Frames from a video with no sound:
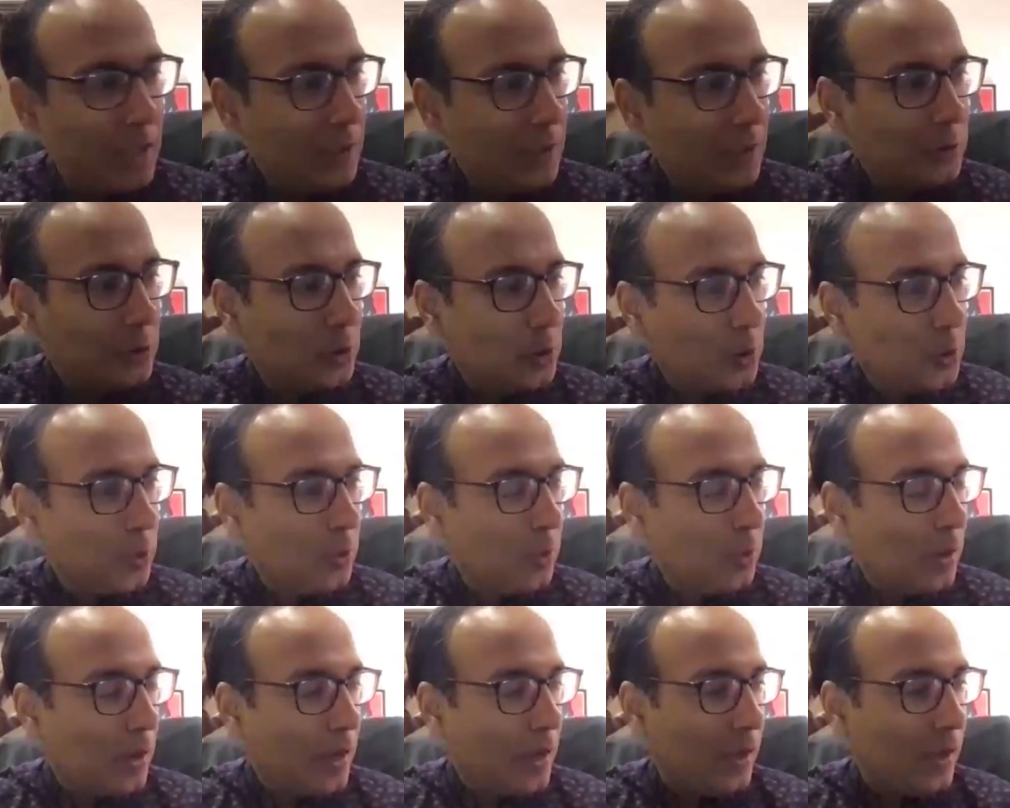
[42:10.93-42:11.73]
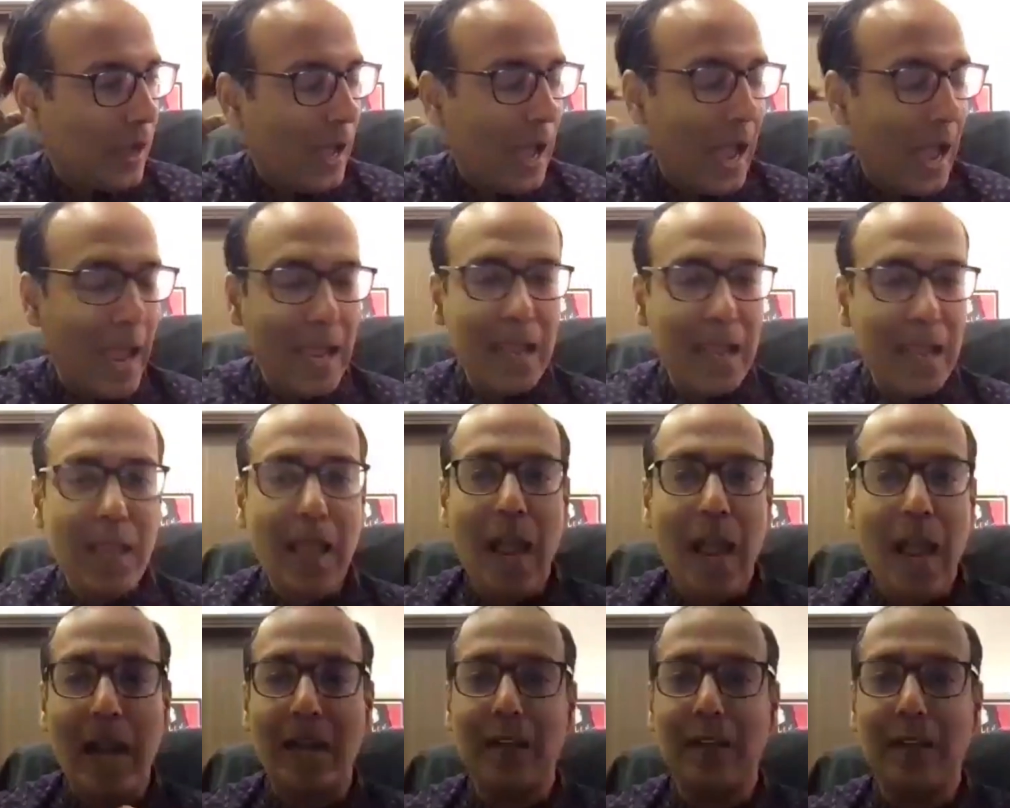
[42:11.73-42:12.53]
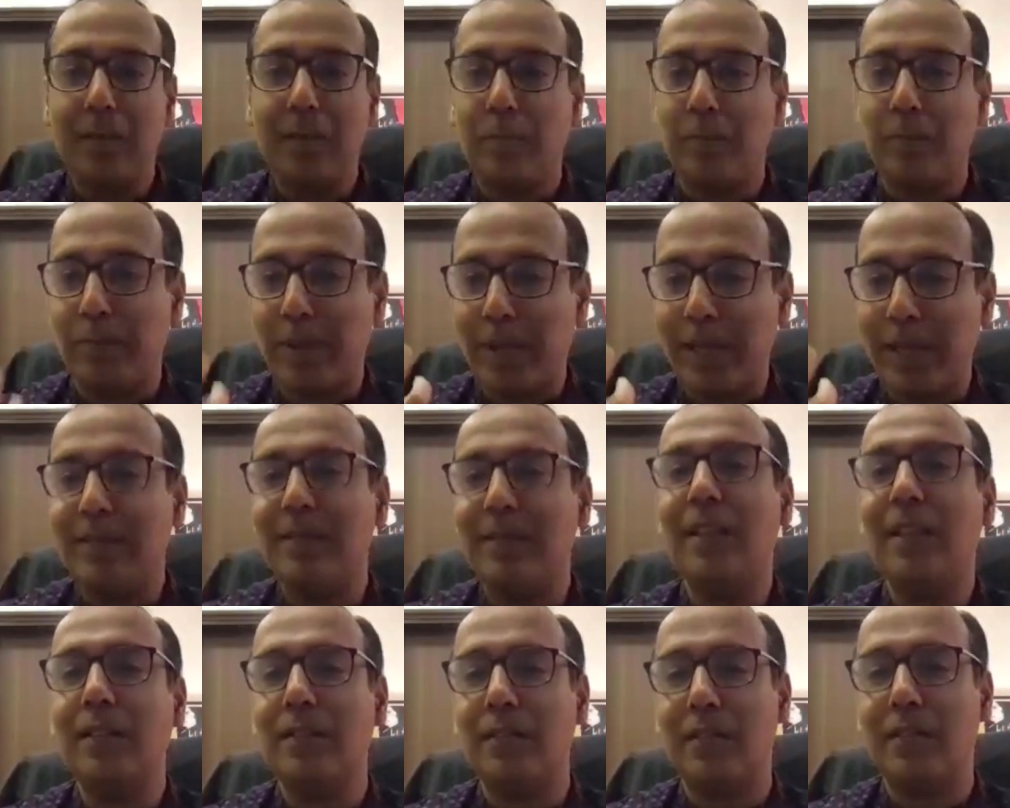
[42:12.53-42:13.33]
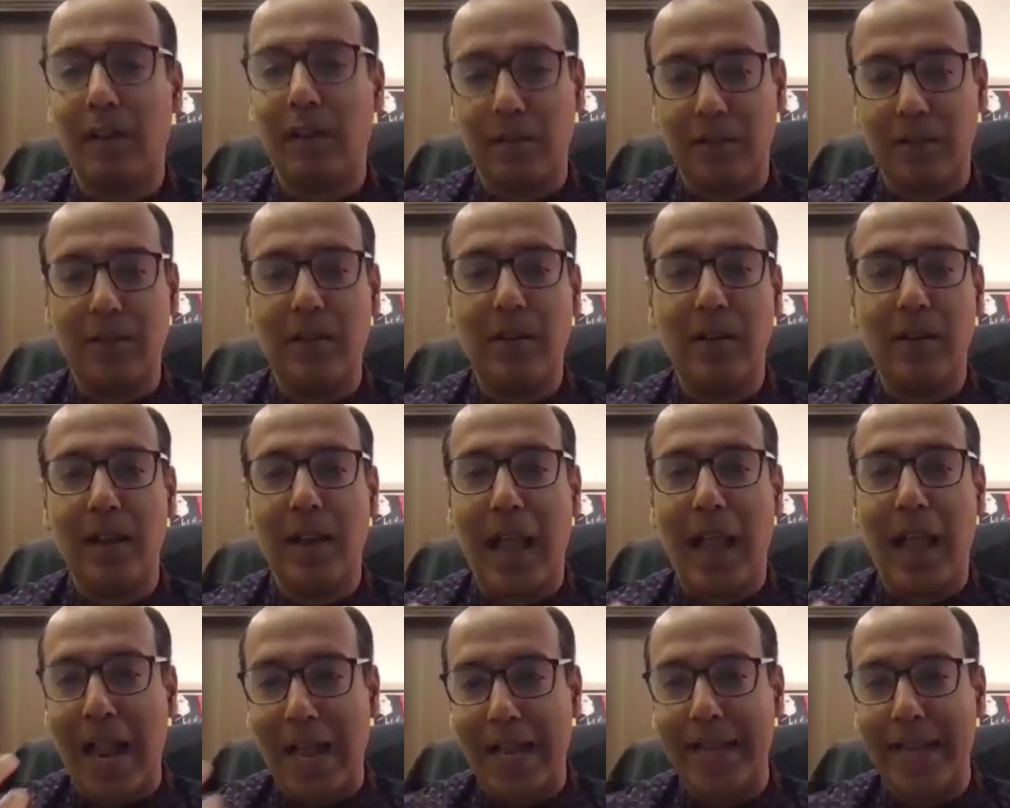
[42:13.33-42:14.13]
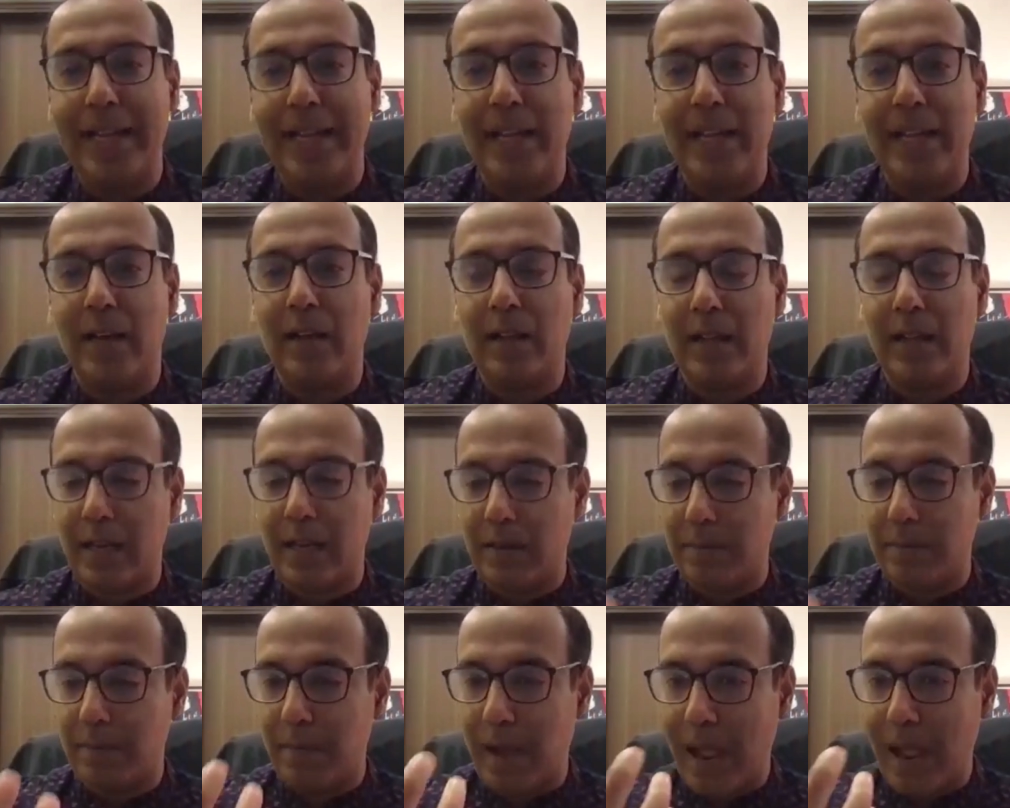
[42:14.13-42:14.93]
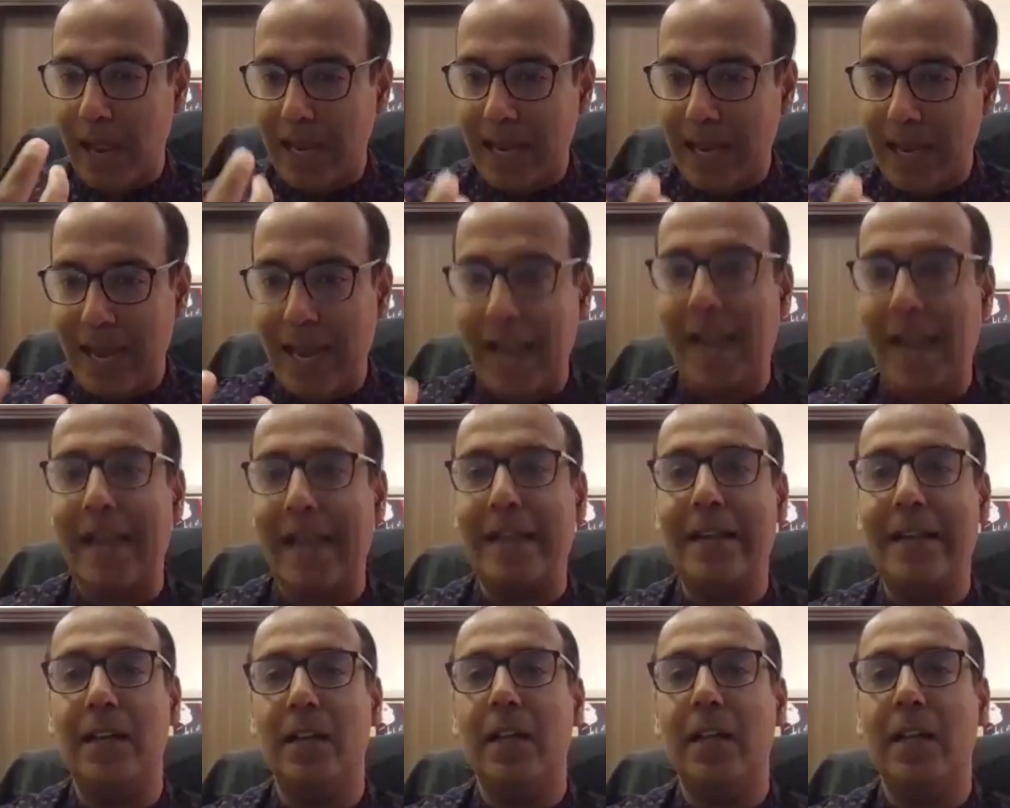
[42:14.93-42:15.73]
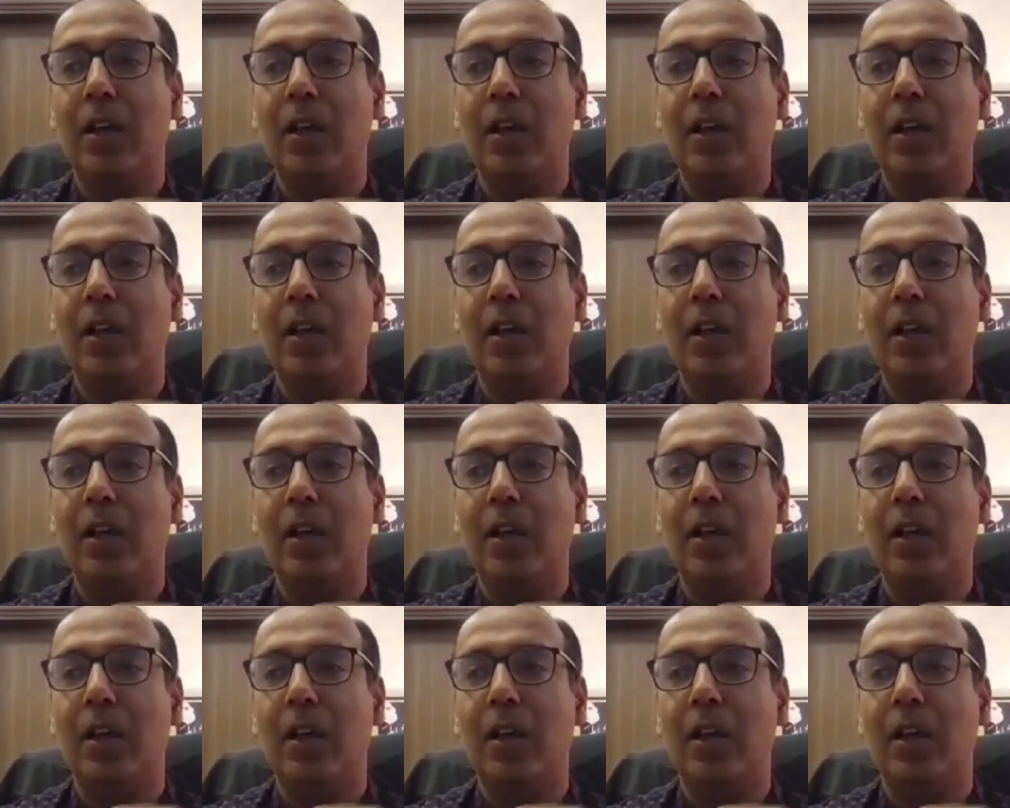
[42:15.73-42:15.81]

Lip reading: So I had a basic structural idea in my head.